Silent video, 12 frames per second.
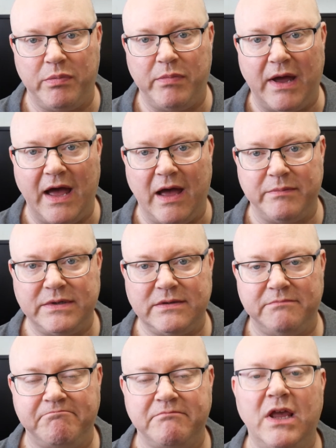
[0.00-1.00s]
perhaps?
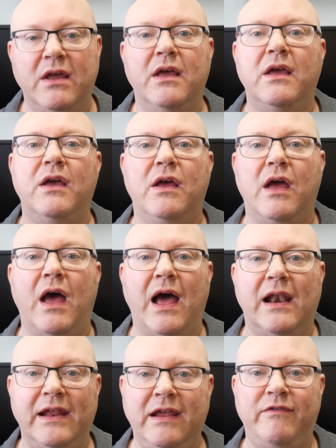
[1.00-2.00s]

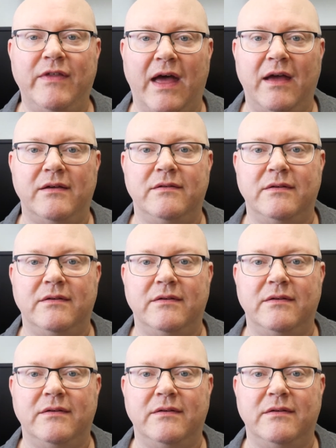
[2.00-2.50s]
I'll leave that